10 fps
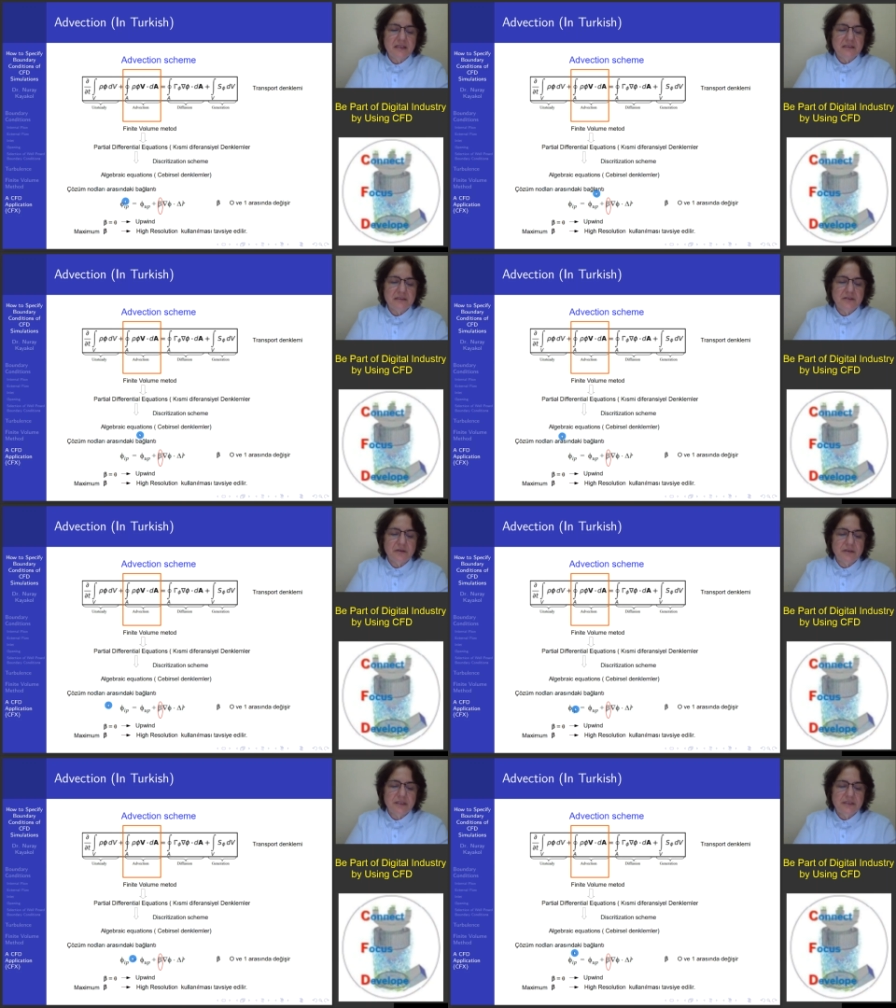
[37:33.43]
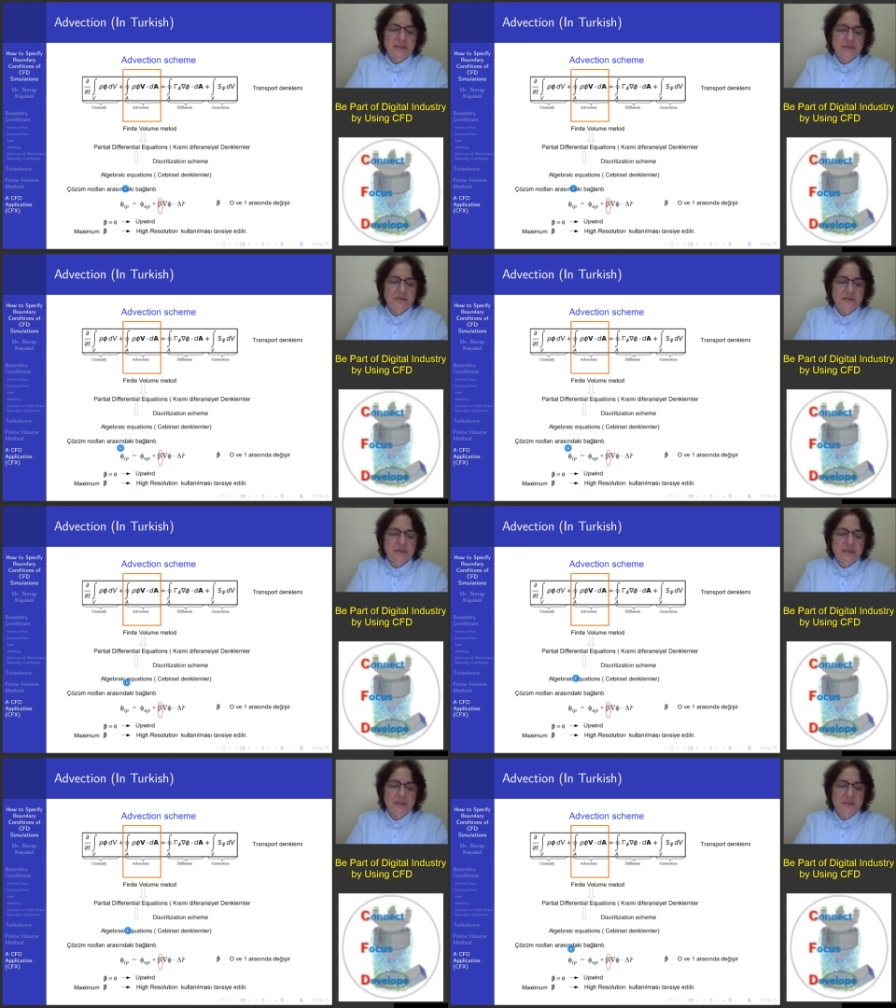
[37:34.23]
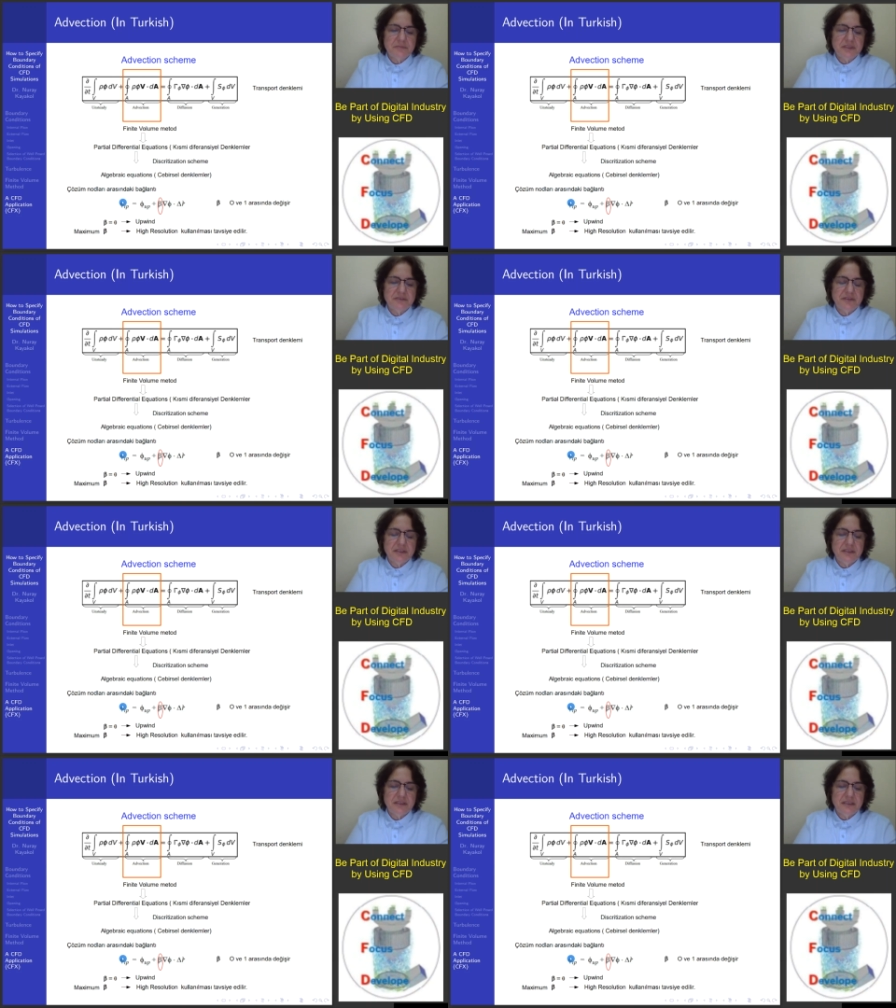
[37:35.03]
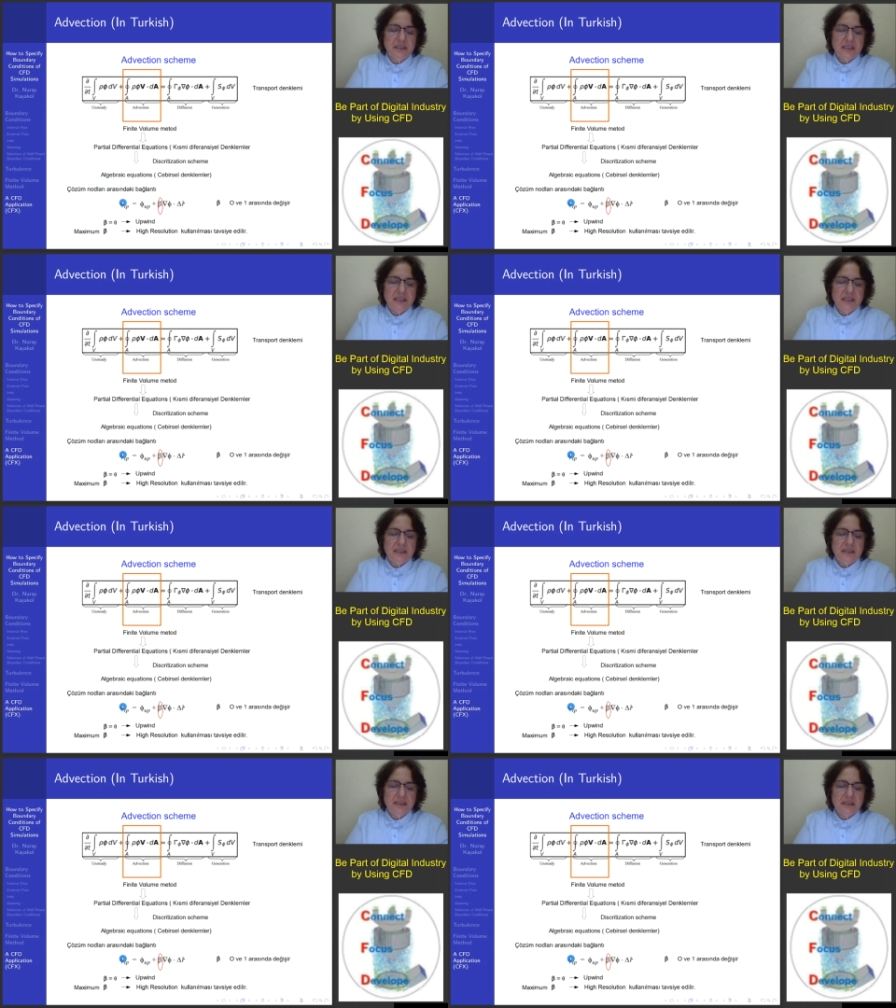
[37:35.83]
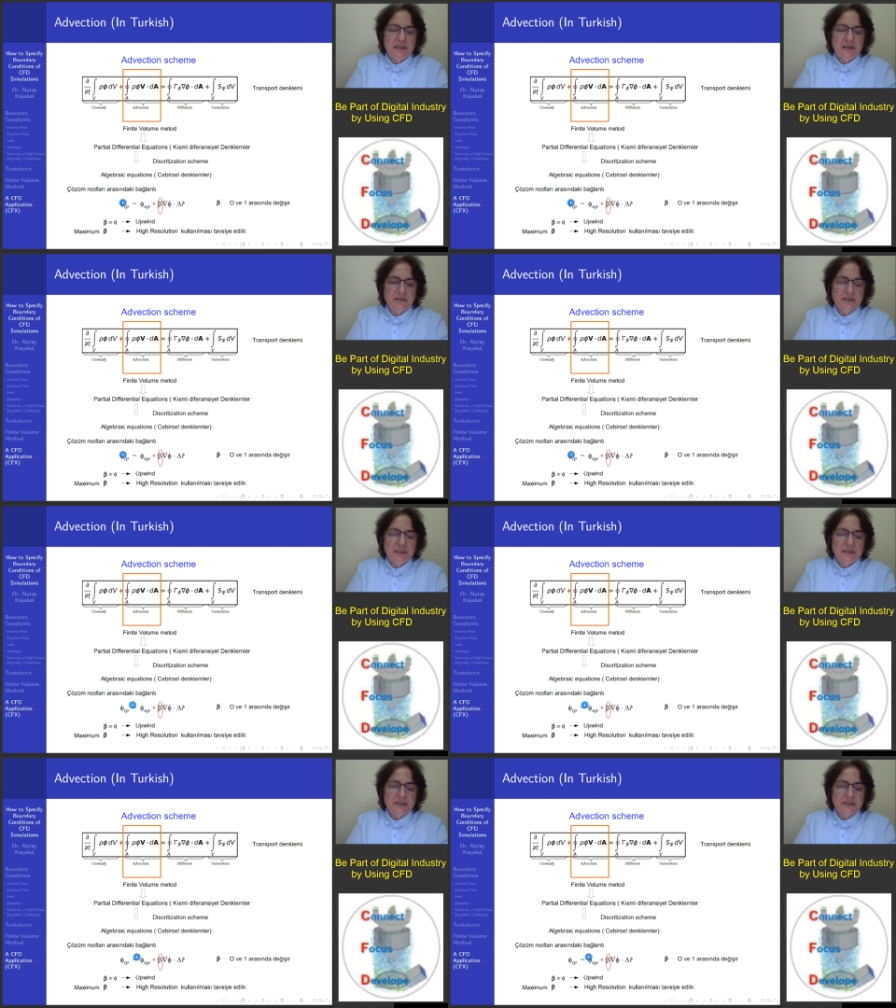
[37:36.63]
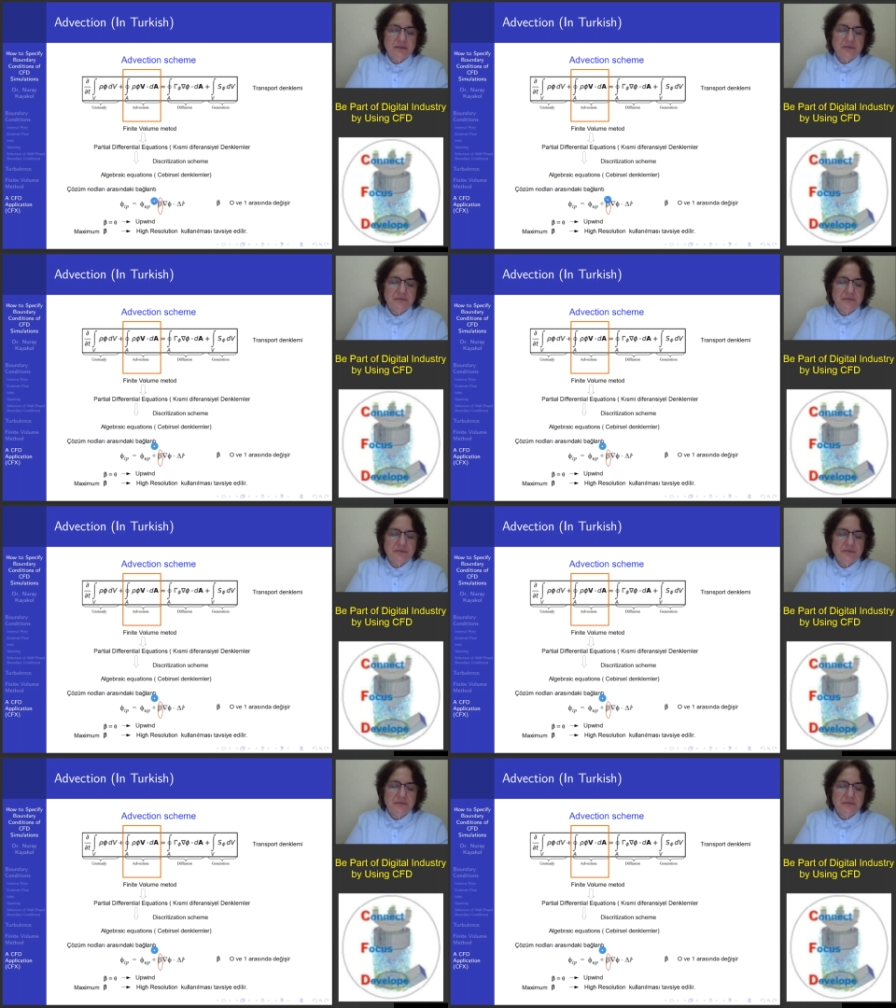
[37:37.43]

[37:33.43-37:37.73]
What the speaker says: correlation between inlet and outlet of